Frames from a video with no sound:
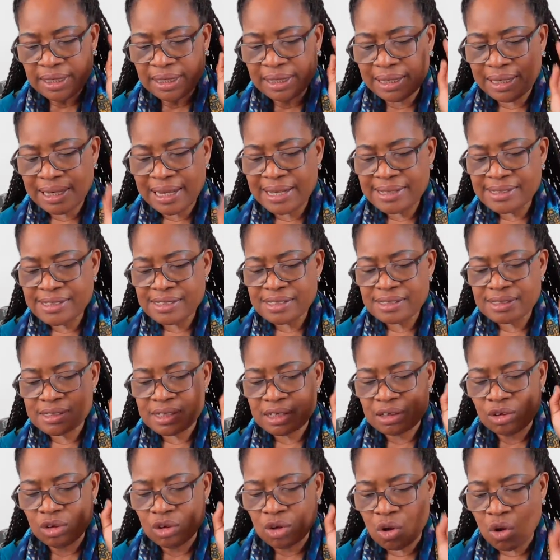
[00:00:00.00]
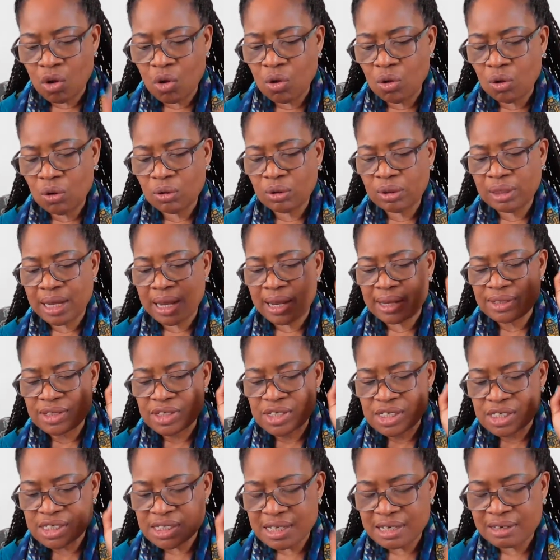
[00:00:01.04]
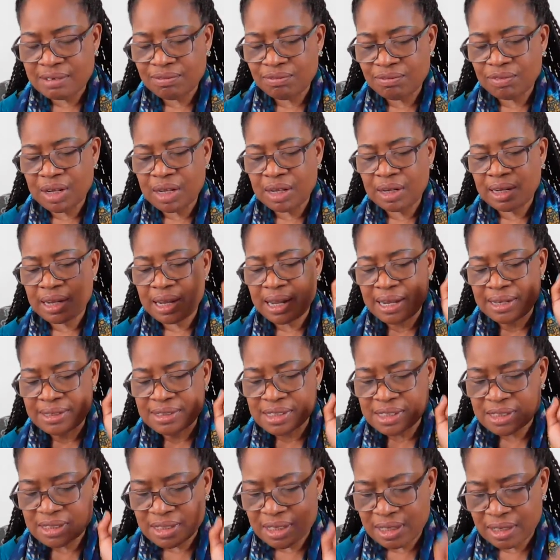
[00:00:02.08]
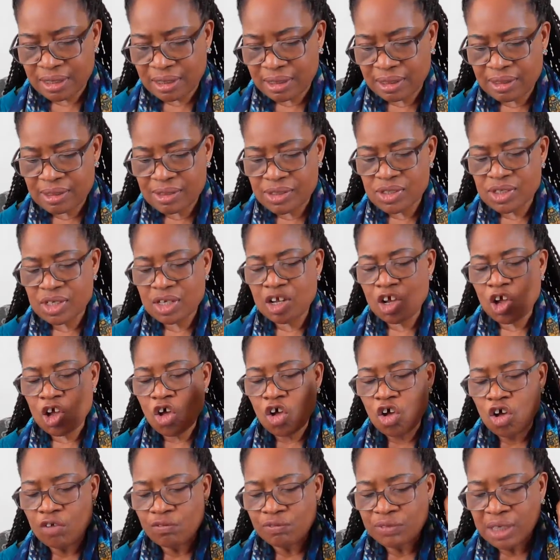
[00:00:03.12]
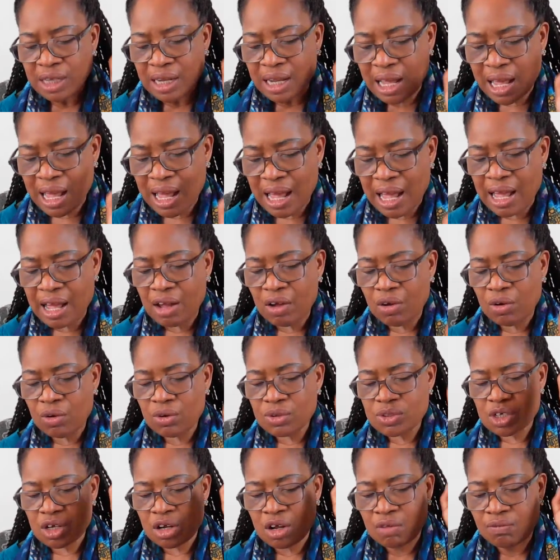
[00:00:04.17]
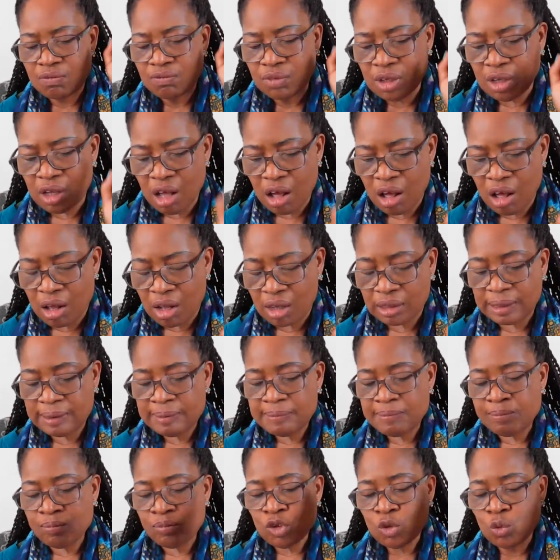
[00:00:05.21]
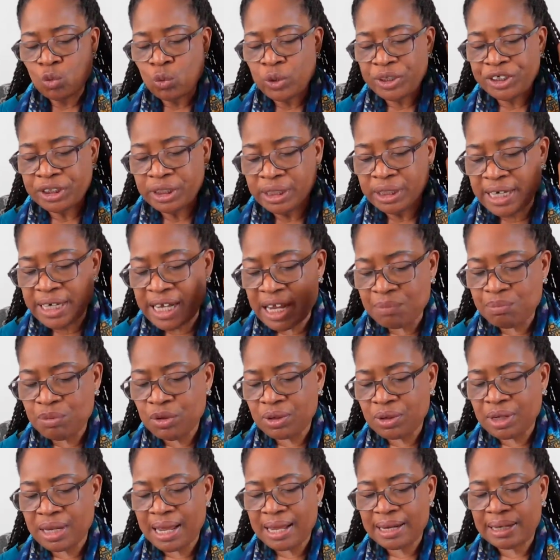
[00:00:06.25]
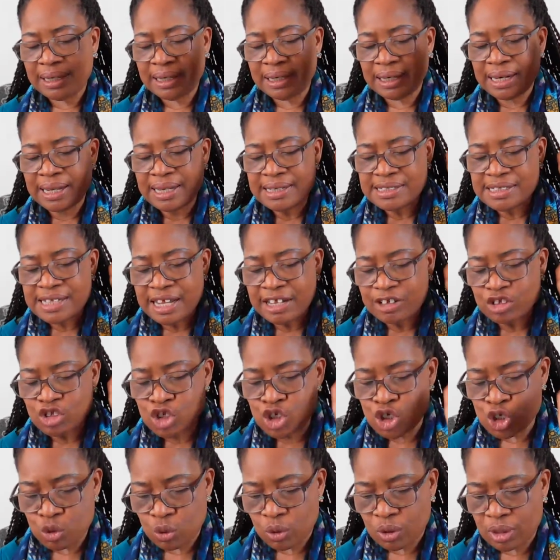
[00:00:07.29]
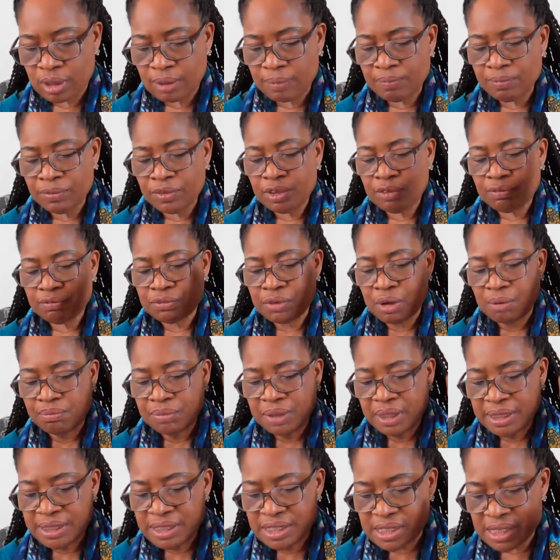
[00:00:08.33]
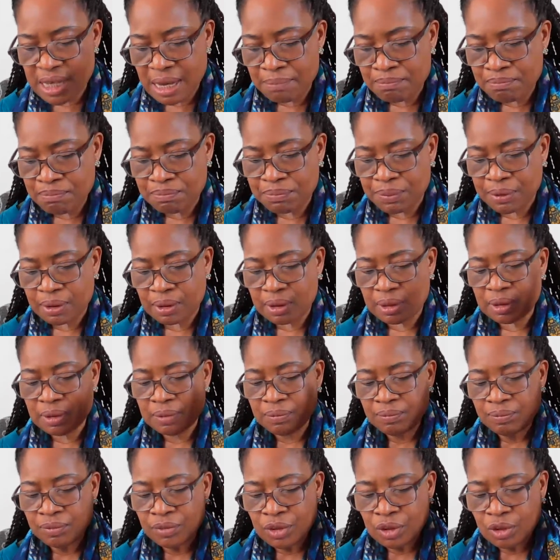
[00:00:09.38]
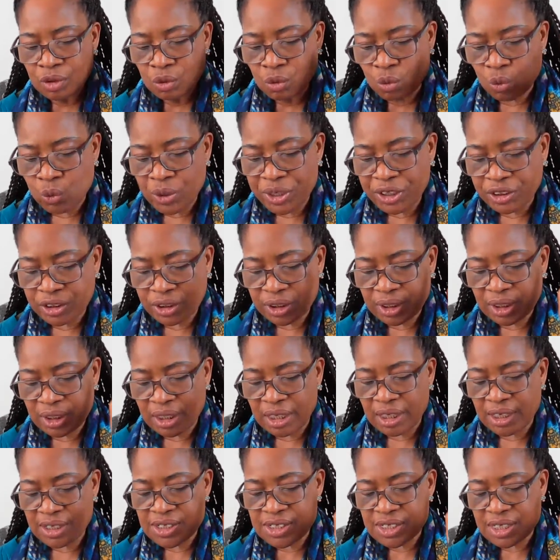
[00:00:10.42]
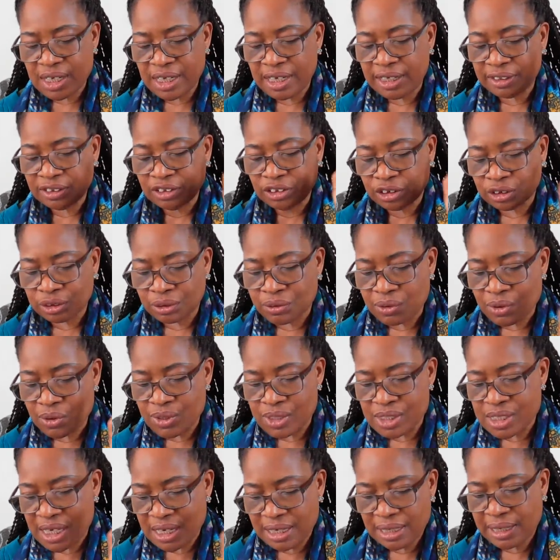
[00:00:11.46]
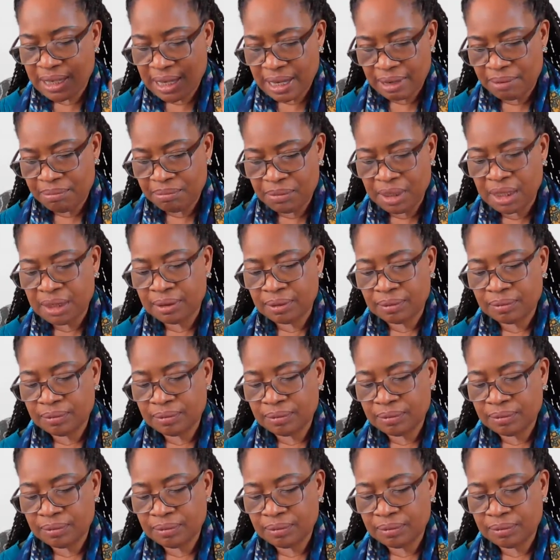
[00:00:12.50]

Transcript: Let the gold and silver articles of the house of God, which Nebuchadnezzar took from the temple, which is in Jerusalem,